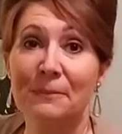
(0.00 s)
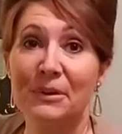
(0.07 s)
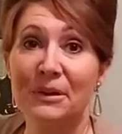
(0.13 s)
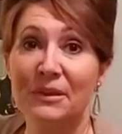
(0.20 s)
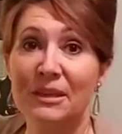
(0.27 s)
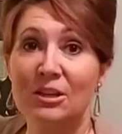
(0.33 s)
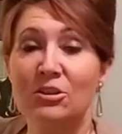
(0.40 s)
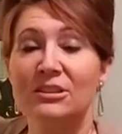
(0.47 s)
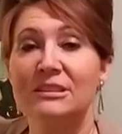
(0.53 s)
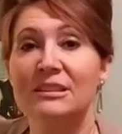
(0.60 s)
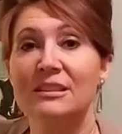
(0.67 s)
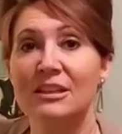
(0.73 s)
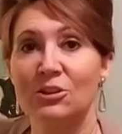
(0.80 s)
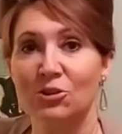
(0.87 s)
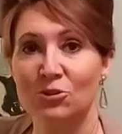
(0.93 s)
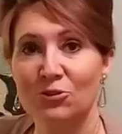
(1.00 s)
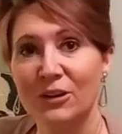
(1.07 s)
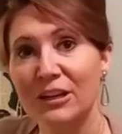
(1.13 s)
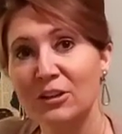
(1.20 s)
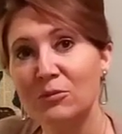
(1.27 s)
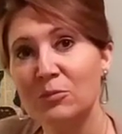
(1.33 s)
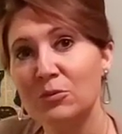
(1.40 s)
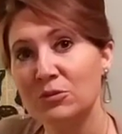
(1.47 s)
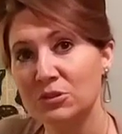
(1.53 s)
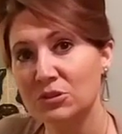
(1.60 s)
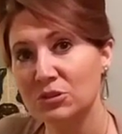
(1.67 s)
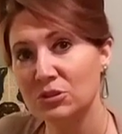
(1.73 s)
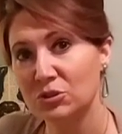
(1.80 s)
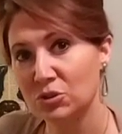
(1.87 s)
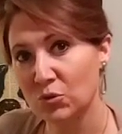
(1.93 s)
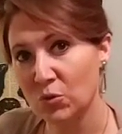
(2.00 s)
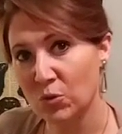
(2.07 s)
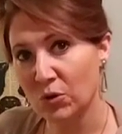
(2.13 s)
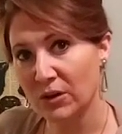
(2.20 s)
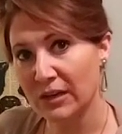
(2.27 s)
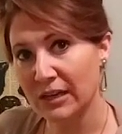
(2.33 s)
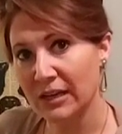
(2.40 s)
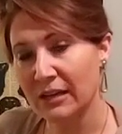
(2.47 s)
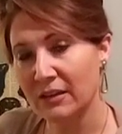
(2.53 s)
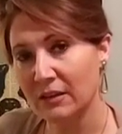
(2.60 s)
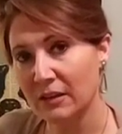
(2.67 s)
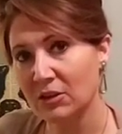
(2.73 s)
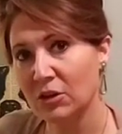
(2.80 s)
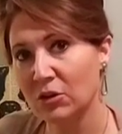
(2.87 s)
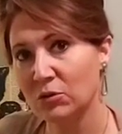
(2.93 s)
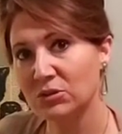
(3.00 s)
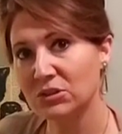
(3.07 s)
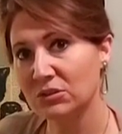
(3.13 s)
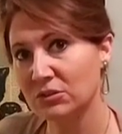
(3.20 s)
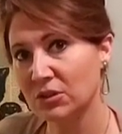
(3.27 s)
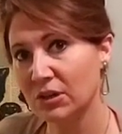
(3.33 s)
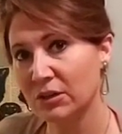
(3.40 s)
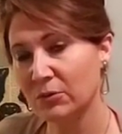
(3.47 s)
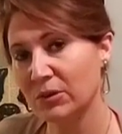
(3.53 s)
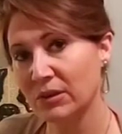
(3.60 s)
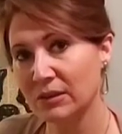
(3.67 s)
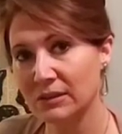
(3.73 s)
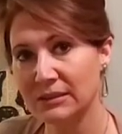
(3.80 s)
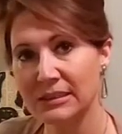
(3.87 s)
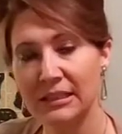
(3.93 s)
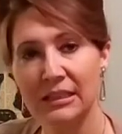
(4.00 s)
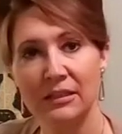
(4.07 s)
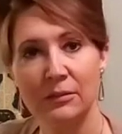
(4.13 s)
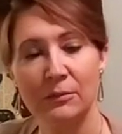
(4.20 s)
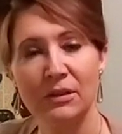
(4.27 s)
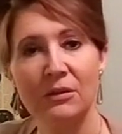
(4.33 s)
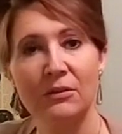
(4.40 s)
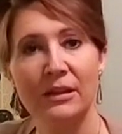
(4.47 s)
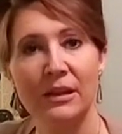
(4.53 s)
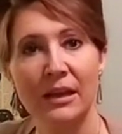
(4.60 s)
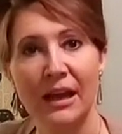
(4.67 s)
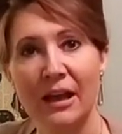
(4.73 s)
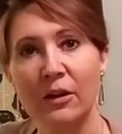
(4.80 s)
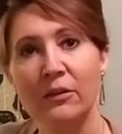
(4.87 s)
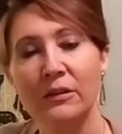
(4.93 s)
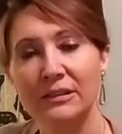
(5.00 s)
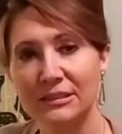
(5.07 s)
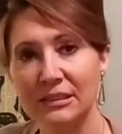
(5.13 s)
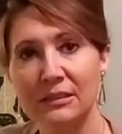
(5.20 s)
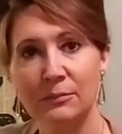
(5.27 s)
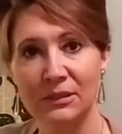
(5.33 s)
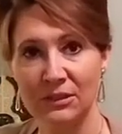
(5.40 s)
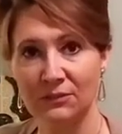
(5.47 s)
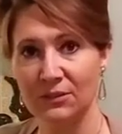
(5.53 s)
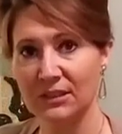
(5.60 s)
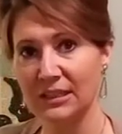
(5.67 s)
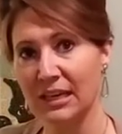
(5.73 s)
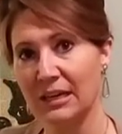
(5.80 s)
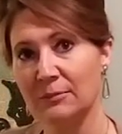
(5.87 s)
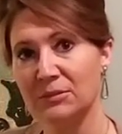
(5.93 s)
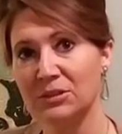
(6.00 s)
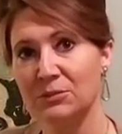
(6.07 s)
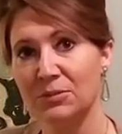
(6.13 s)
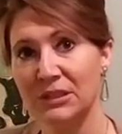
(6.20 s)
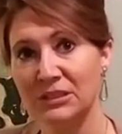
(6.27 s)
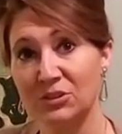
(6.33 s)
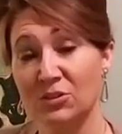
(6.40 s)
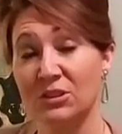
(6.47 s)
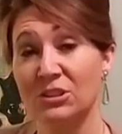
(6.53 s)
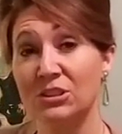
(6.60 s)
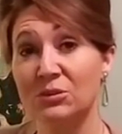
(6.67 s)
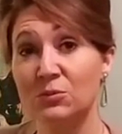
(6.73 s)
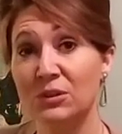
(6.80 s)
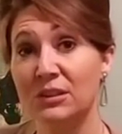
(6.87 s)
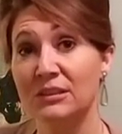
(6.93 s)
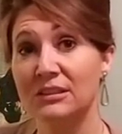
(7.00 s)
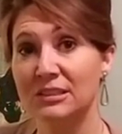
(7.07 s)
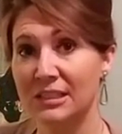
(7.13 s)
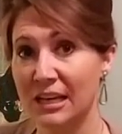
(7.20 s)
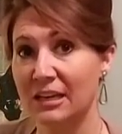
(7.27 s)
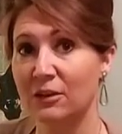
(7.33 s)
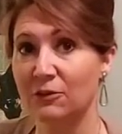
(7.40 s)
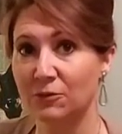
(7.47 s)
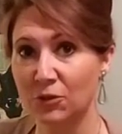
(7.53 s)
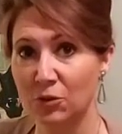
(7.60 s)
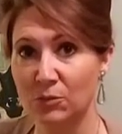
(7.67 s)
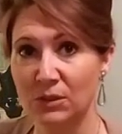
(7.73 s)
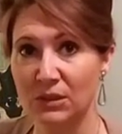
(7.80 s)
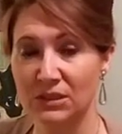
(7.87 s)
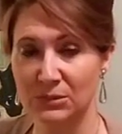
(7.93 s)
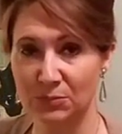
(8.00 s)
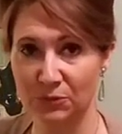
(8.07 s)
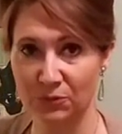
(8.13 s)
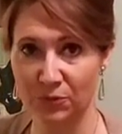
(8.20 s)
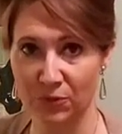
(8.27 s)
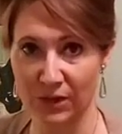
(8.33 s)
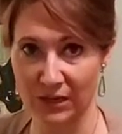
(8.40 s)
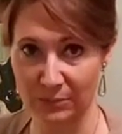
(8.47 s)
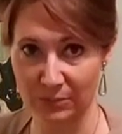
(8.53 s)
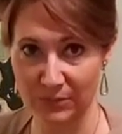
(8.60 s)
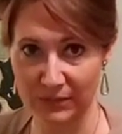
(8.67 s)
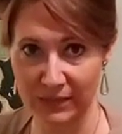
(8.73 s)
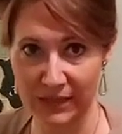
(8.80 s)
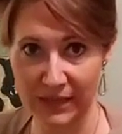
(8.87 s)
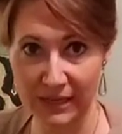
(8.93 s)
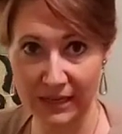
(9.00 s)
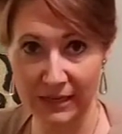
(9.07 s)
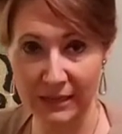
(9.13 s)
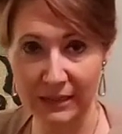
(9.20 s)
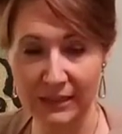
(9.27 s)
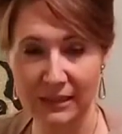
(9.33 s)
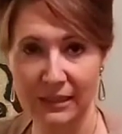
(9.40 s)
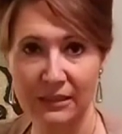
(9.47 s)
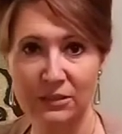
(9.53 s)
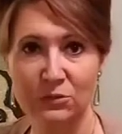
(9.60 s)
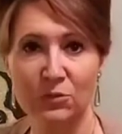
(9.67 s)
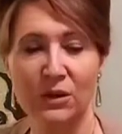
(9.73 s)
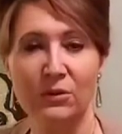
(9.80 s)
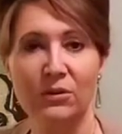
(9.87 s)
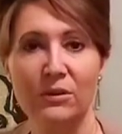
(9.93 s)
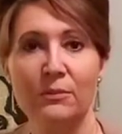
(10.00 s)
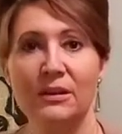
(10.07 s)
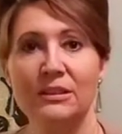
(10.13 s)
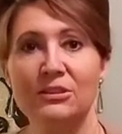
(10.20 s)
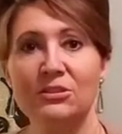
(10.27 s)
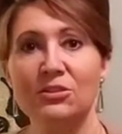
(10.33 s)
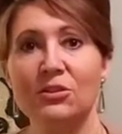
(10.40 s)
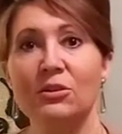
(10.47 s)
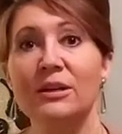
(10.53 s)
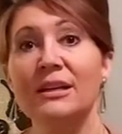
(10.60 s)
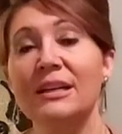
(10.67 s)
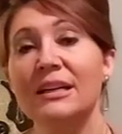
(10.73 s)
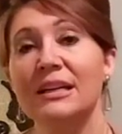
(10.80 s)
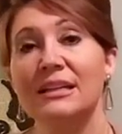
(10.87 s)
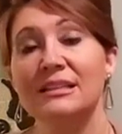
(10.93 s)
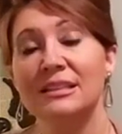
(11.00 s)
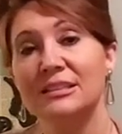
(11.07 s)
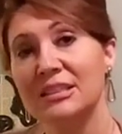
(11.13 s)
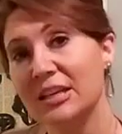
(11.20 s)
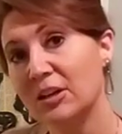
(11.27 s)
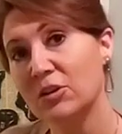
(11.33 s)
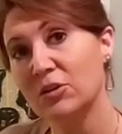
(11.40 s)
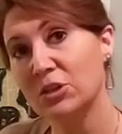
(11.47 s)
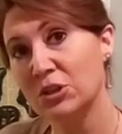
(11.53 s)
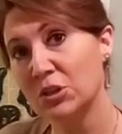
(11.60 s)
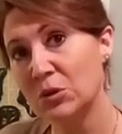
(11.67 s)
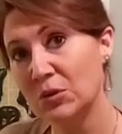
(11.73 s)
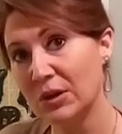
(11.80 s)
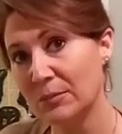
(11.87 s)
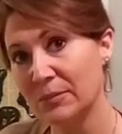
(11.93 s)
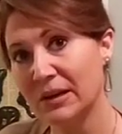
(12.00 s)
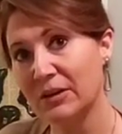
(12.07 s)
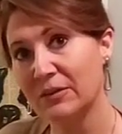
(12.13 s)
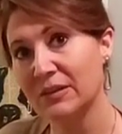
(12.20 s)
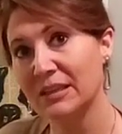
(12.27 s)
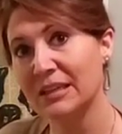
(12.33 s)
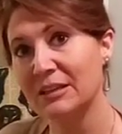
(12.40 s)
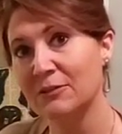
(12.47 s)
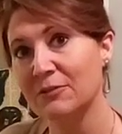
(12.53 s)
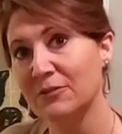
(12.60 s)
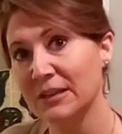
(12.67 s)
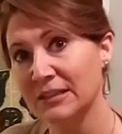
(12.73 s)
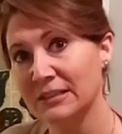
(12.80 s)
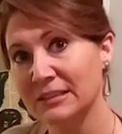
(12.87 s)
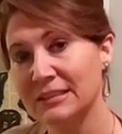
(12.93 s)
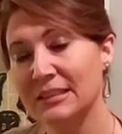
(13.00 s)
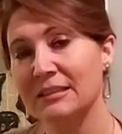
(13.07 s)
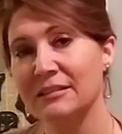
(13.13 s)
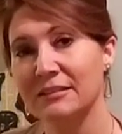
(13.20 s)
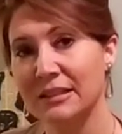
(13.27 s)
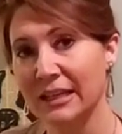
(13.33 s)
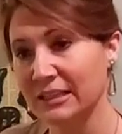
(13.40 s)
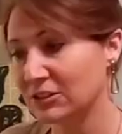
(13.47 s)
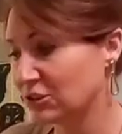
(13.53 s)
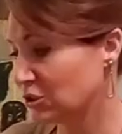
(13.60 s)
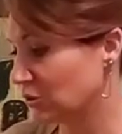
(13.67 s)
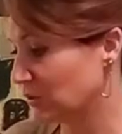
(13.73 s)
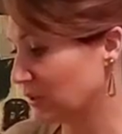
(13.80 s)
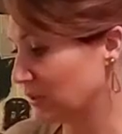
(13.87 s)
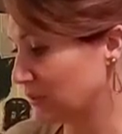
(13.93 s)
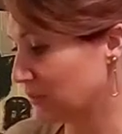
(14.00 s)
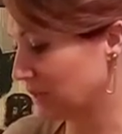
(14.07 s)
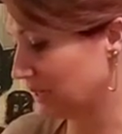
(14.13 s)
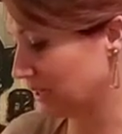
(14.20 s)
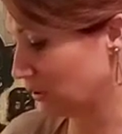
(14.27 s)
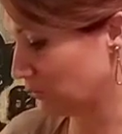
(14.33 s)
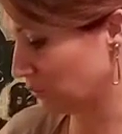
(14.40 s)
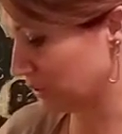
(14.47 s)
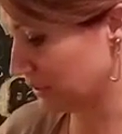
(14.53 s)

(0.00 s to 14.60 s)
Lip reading: But there is an incredible story that goes along with this hymn and how this hymn even came to be. So I just wanted to take a few minutes before I play "It Is Well With My Soul" to tell you about the events that led to it being